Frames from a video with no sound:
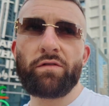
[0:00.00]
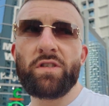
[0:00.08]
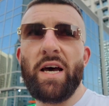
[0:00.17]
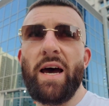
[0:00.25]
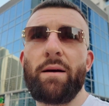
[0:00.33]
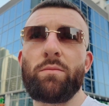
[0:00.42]

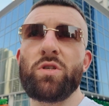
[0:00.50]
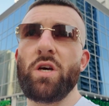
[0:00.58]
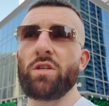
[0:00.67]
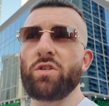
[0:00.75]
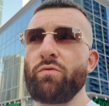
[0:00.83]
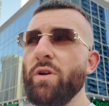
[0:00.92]
time
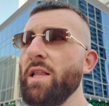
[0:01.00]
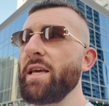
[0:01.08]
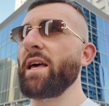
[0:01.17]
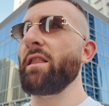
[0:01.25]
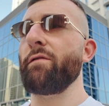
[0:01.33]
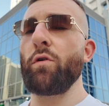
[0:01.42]
to really
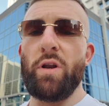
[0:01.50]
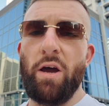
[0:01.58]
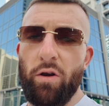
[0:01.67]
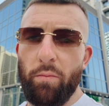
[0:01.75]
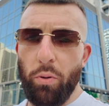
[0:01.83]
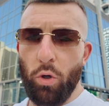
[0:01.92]
get the foot
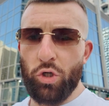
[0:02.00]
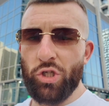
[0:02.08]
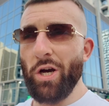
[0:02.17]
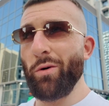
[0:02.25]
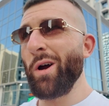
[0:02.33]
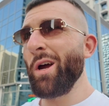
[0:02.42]
down and push.
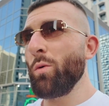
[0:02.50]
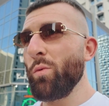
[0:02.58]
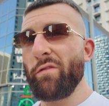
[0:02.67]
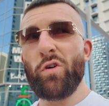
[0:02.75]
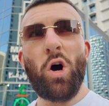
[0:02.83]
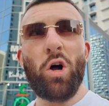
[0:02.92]
So
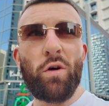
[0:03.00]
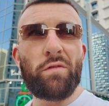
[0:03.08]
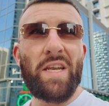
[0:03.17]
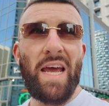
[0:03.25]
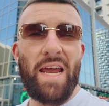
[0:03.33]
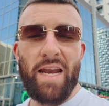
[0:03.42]
we've got enough
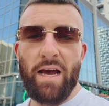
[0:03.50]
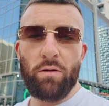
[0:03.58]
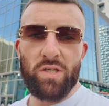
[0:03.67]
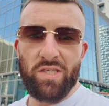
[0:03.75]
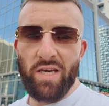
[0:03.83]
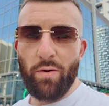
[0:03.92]
data now
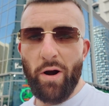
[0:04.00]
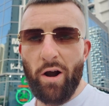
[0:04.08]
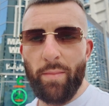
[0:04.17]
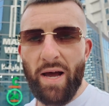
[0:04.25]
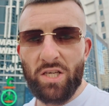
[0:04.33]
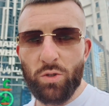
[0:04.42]
to see where
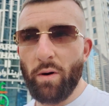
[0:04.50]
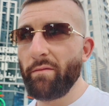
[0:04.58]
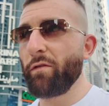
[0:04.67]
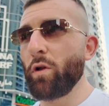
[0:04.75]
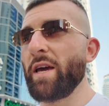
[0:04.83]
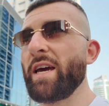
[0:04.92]
I'm at, so I'm
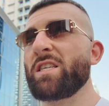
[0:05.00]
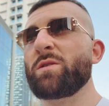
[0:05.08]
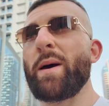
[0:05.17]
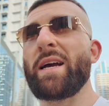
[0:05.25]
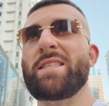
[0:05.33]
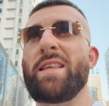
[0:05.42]
fully
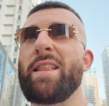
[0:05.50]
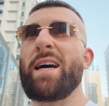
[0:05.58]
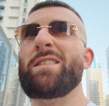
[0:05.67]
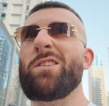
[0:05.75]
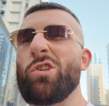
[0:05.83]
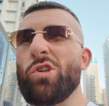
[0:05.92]
expecting
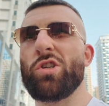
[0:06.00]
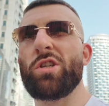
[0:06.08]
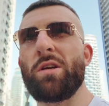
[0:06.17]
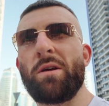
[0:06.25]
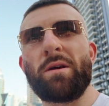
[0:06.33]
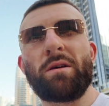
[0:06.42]
that to
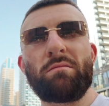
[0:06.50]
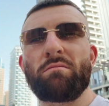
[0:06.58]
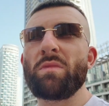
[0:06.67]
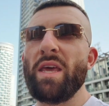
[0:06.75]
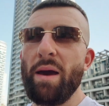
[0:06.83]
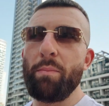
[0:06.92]
just
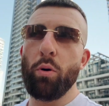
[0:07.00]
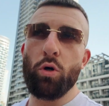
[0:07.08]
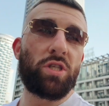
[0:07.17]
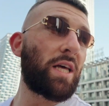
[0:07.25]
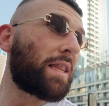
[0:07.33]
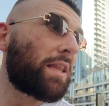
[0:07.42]
get pushed that